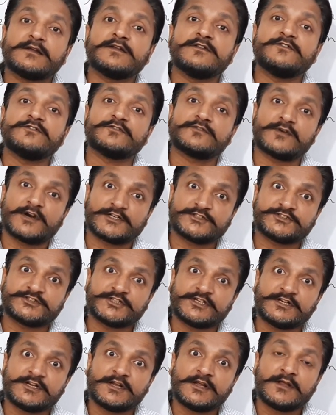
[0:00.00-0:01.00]

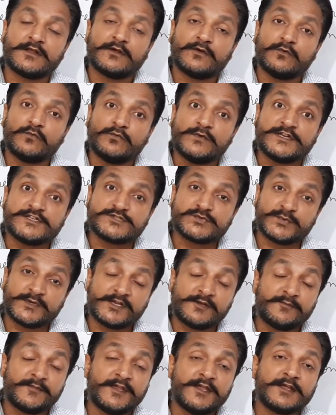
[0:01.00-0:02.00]
construction, which
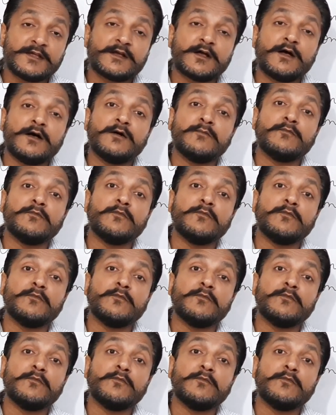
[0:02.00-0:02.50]
will make a